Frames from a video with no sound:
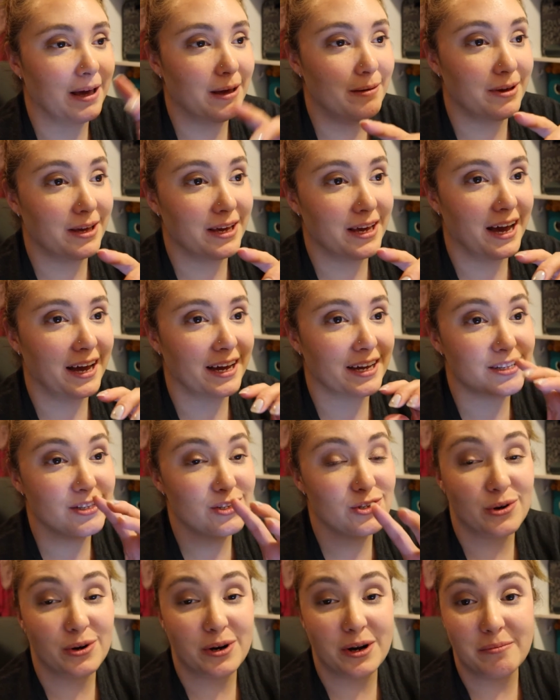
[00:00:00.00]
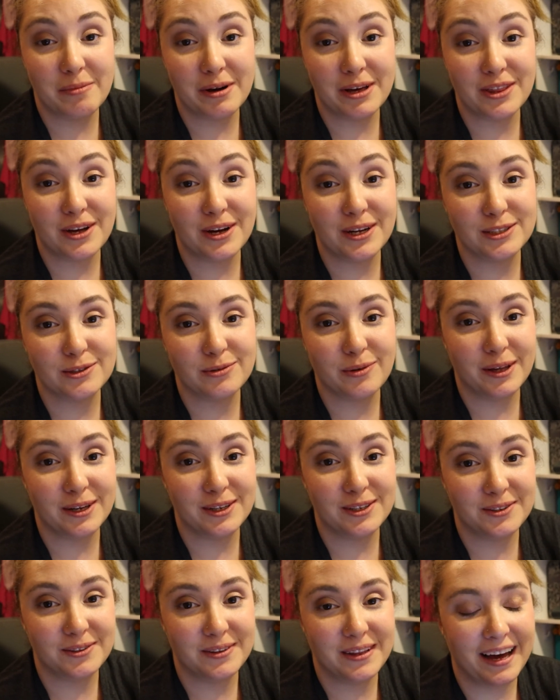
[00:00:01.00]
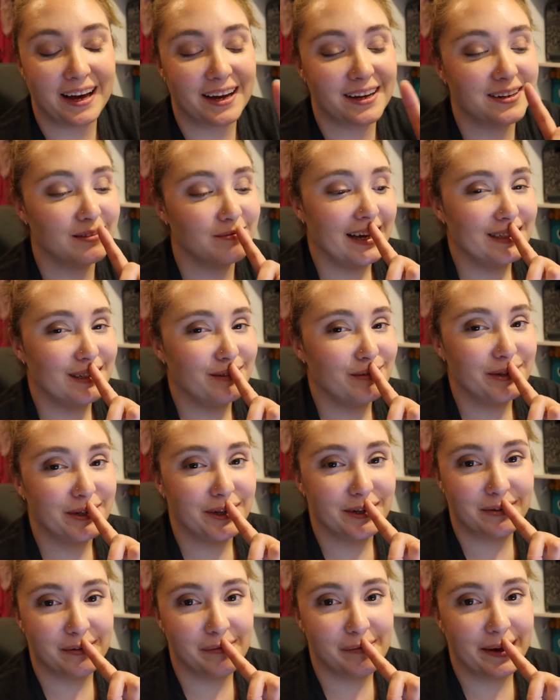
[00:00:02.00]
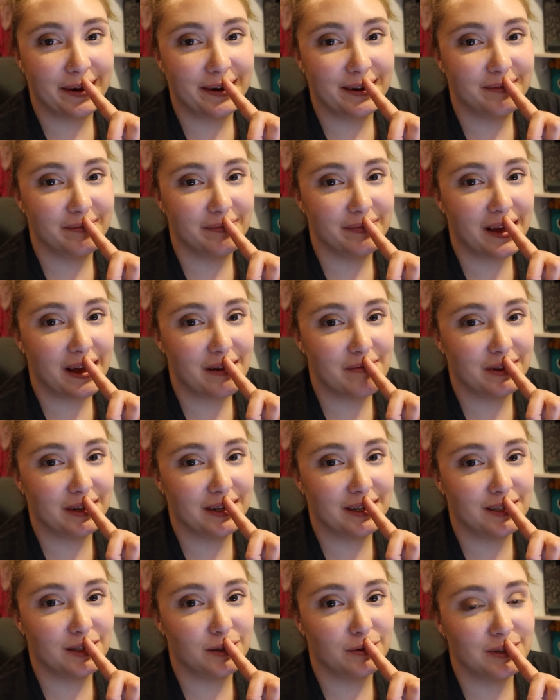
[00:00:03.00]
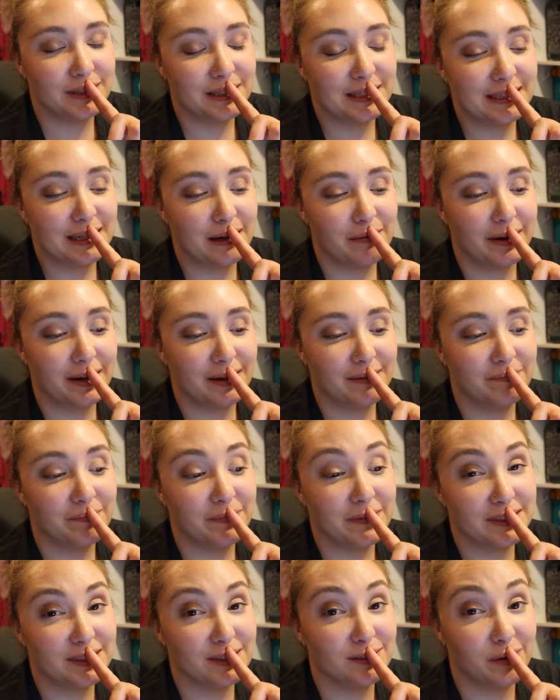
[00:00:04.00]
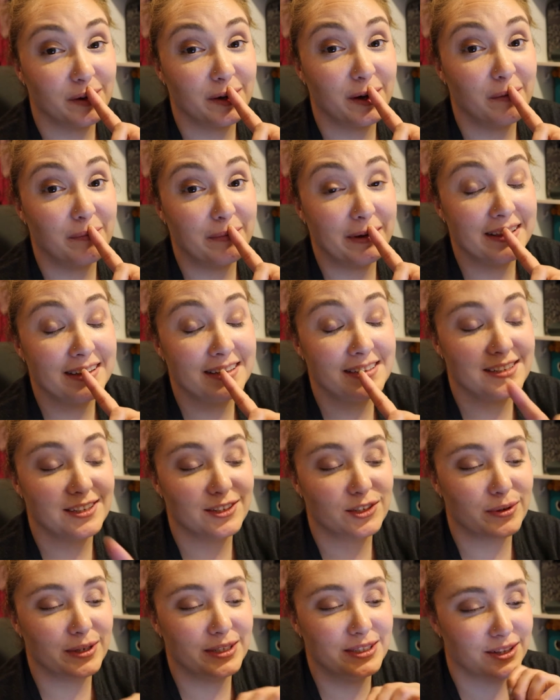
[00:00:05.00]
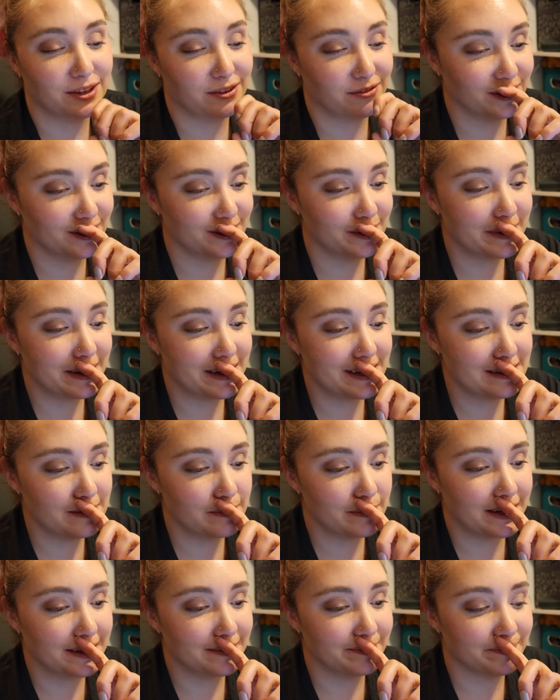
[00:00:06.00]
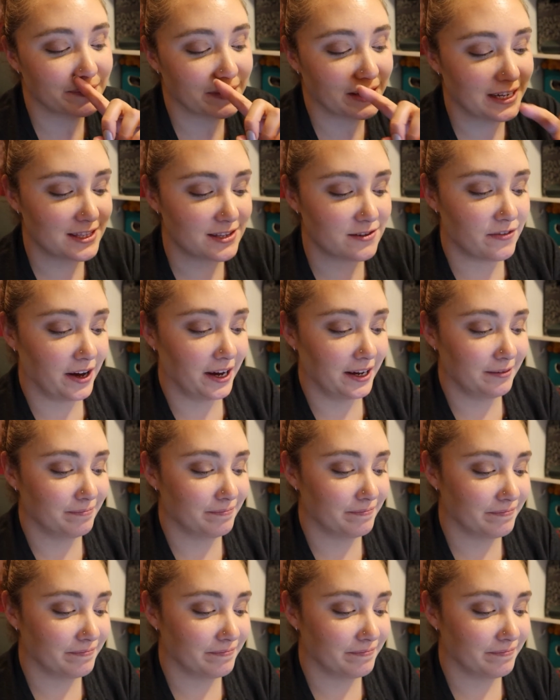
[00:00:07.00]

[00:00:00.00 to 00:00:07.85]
maybe I can sort out my thoughts while I do that, and then we'll go from there. I'm leaning towards skipping. This is what got me in this situation in the first place, but it's fun.